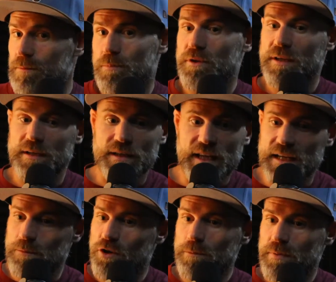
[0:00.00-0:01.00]
But they can
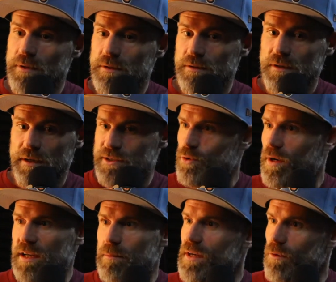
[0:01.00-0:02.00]
keep up a
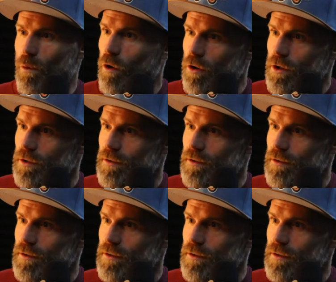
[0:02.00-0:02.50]
20-minute walk.